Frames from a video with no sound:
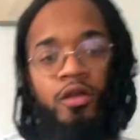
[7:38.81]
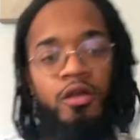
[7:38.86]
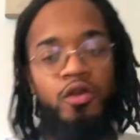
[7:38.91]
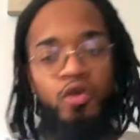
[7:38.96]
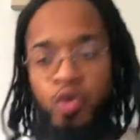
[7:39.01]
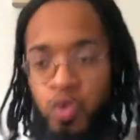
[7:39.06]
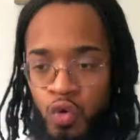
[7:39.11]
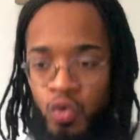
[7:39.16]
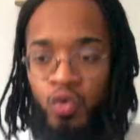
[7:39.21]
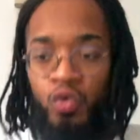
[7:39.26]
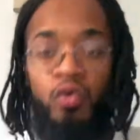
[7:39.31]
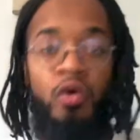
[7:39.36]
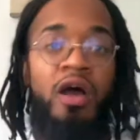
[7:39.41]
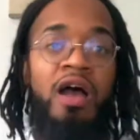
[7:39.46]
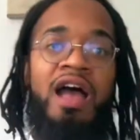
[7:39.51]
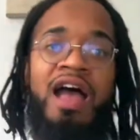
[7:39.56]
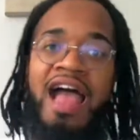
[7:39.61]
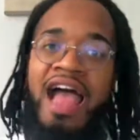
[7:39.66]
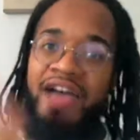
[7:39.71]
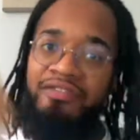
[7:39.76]
Cool.
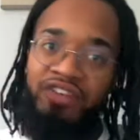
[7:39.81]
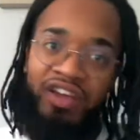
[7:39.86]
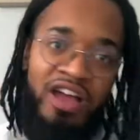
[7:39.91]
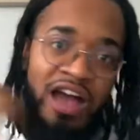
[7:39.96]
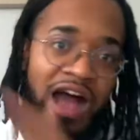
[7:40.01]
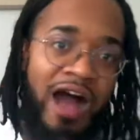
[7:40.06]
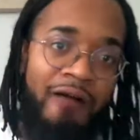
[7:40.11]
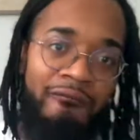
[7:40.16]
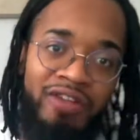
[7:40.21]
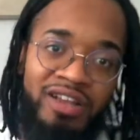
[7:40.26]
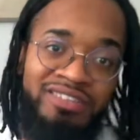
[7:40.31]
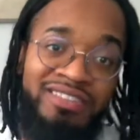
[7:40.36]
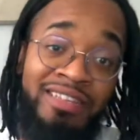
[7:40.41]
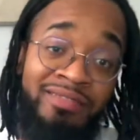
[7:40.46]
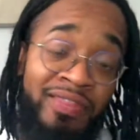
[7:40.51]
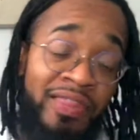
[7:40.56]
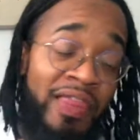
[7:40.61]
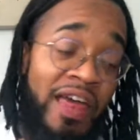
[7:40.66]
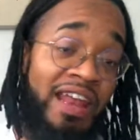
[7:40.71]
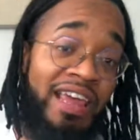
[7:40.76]
I have the confidence
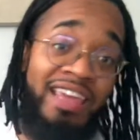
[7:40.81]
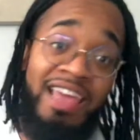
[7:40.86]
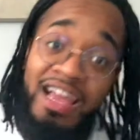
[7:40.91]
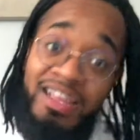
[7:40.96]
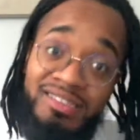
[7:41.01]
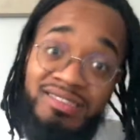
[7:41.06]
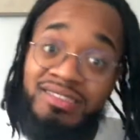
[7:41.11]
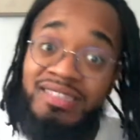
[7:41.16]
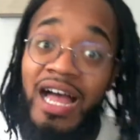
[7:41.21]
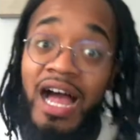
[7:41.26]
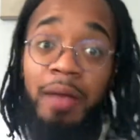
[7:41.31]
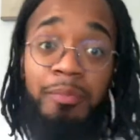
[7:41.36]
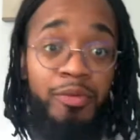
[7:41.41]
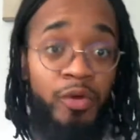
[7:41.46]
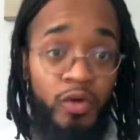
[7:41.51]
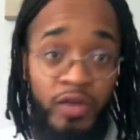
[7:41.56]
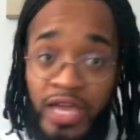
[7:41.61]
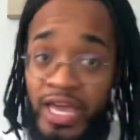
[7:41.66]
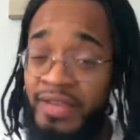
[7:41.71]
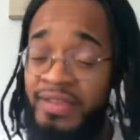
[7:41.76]
that I can stop.
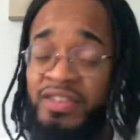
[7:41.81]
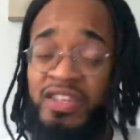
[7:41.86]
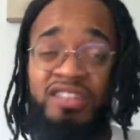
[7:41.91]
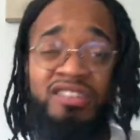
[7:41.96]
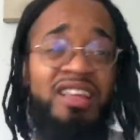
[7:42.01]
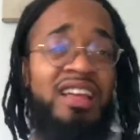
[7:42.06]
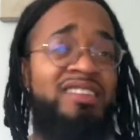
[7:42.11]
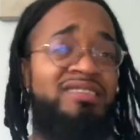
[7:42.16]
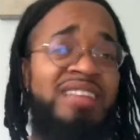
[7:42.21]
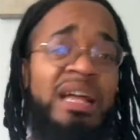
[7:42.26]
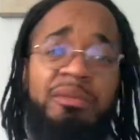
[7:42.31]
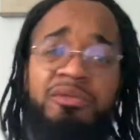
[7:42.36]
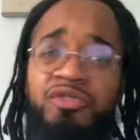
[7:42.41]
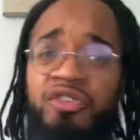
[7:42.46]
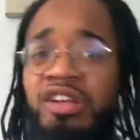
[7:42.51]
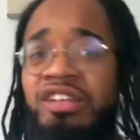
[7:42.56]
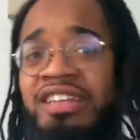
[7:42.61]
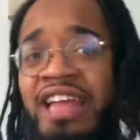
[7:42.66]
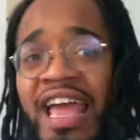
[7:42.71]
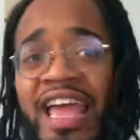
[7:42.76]
Okay, let's say I stop
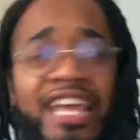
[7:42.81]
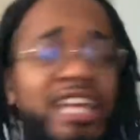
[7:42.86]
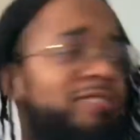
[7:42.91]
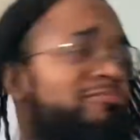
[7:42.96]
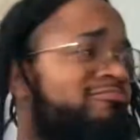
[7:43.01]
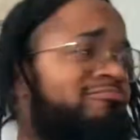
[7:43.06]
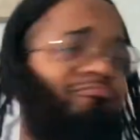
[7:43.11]
for a day.